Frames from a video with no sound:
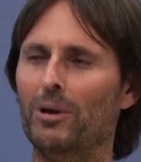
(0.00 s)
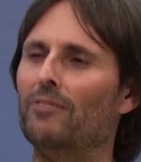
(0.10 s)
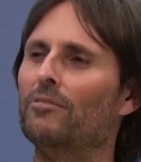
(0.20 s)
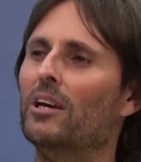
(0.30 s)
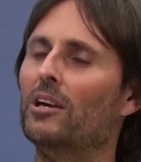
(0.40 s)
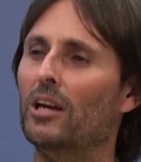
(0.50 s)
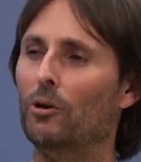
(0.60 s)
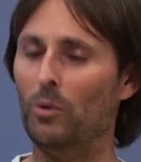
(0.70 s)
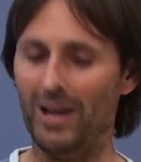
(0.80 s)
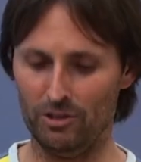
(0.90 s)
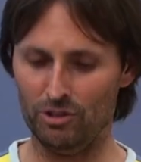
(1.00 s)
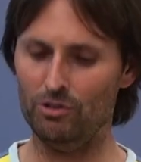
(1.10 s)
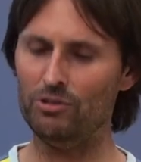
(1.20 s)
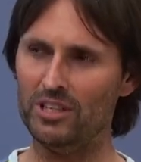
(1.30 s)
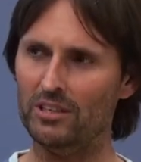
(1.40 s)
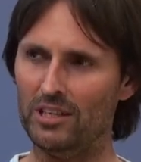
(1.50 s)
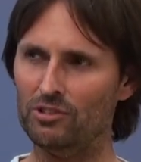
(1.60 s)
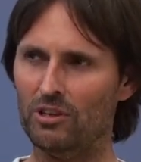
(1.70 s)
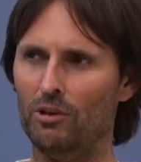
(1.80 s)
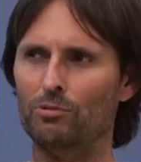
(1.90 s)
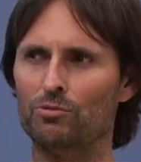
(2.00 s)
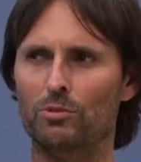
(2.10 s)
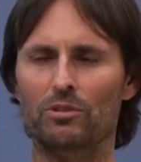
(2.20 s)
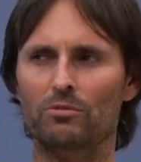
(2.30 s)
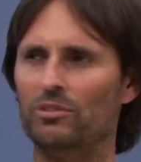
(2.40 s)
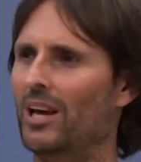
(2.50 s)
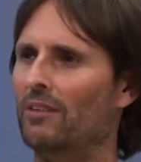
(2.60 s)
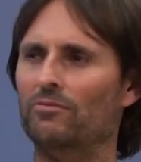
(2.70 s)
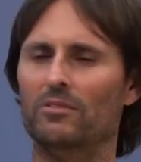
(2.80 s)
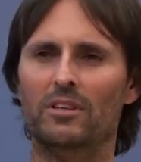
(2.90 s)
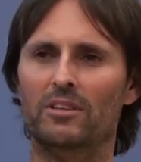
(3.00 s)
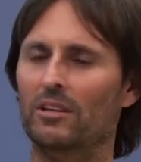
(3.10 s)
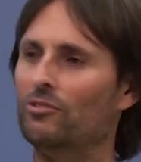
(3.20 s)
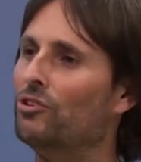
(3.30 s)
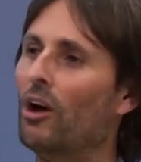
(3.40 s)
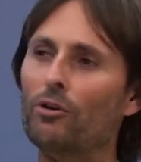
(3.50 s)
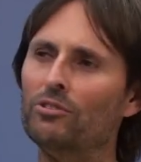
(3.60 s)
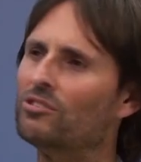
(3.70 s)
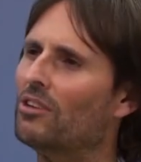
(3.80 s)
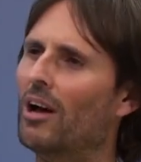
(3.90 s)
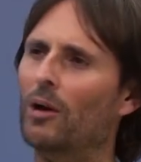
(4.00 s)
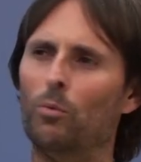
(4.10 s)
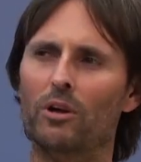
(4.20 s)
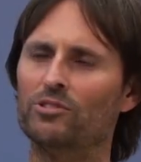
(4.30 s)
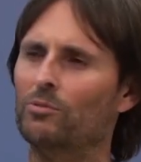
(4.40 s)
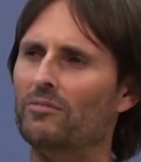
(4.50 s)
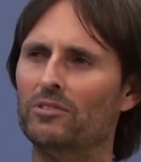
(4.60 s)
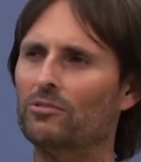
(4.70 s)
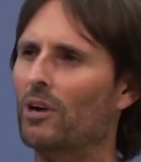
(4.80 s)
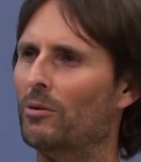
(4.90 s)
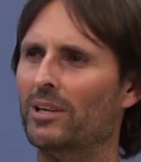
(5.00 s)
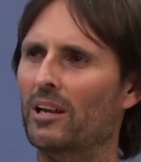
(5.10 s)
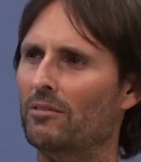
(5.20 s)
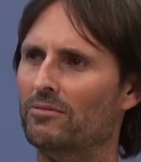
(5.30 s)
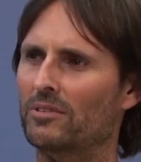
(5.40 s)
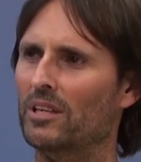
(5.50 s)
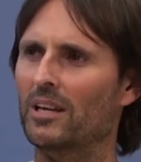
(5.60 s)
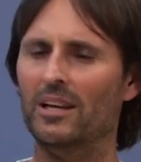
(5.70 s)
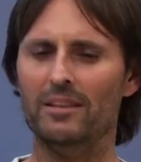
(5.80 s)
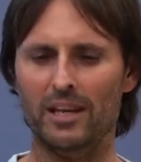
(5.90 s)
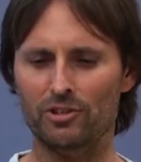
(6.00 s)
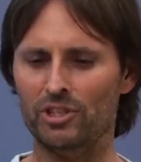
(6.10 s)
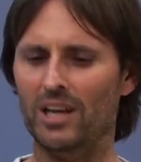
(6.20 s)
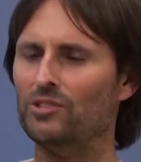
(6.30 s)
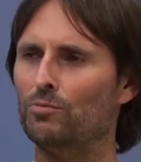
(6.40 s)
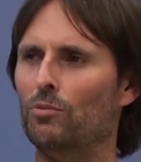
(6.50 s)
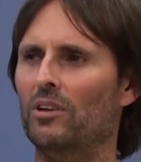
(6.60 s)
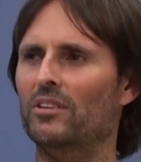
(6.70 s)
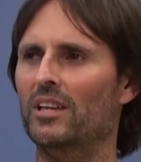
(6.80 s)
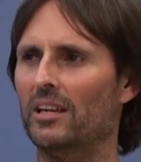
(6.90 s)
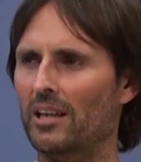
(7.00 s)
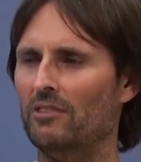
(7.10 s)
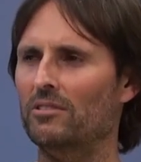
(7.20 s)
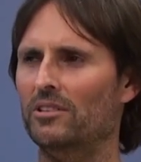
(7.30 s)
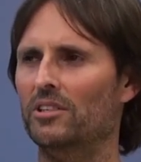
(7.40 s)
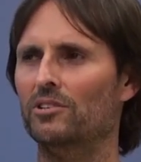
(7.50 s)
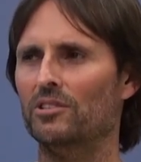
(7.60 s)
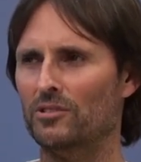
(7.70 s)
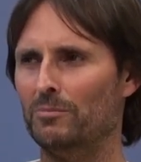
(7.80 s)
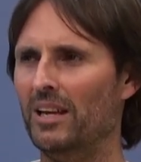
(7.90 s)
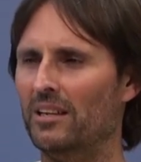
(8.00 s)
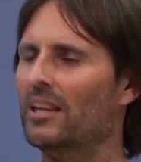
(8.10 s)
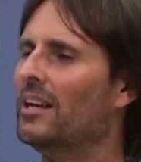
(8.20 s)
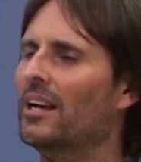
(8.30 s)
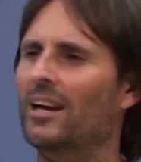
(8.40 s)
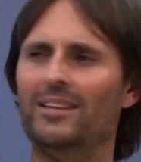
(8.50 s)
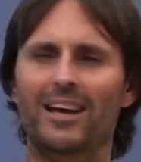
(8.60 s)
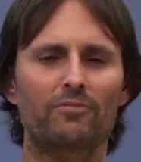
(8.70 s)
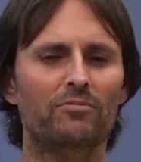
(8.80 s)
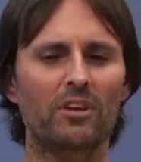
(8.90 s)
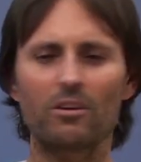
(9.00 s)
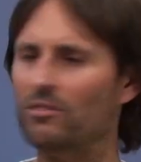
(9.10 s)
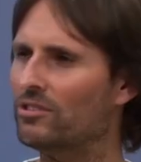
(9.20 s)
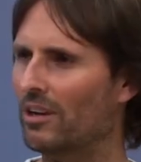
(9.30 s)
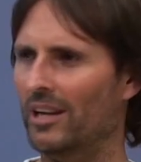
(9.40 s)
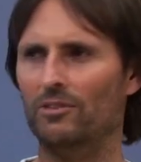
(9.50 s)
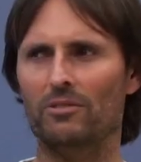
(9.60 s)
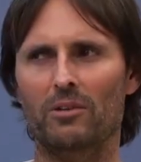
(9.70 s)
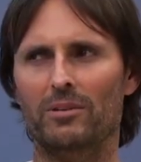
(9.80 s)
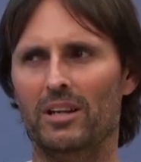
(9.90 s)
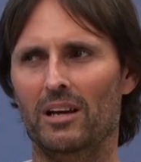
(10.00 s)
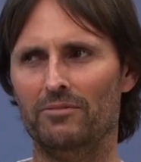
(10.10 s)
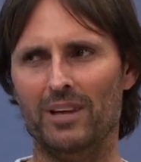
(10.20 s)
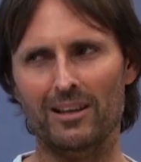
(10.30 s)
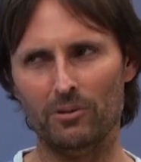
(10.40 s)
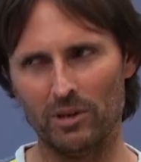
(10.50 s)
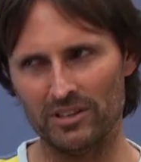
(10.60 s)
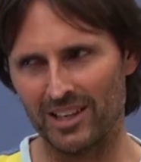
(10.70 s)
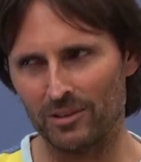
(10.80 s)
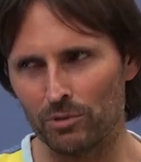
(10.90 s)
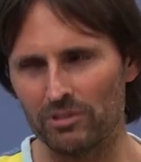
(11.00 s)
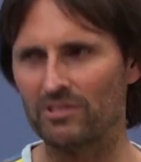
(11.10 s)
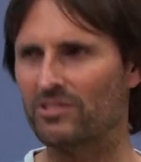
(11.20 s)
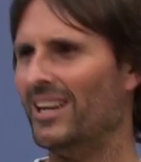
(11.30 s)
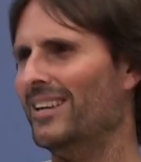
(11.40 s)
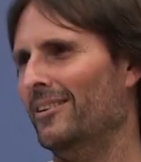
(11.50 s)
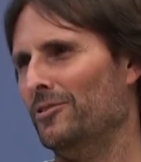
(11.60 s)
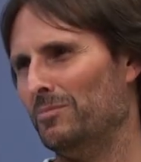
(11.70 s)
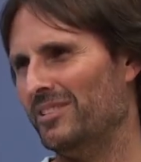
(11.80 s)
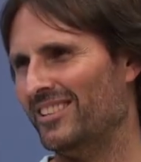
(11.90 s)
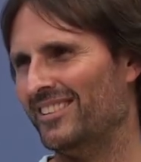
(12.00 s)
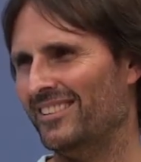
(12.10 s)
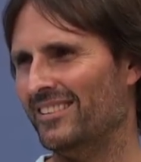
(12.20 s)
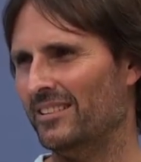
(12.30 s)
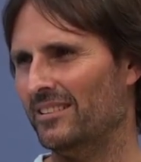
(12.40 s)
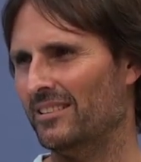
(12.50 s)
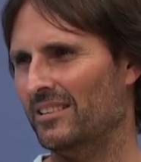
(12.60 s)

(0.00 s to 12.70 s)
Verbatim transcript: who are using their soul's will to have no desire whatsoever to grow in love. Mm. They just want their current addictions met, and they have no desire to grow in love, otherwise they wouldn't say those particular things.